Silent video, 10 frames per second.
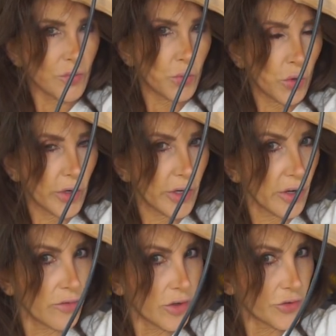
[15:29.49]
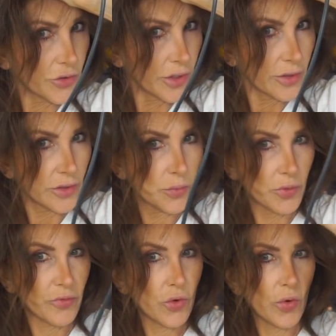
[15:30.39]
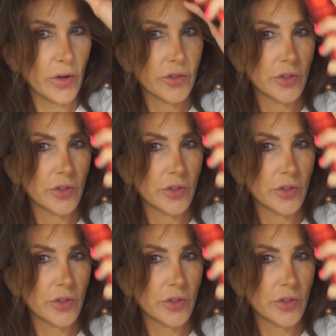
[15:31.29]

boring. Y'all have all seen this before.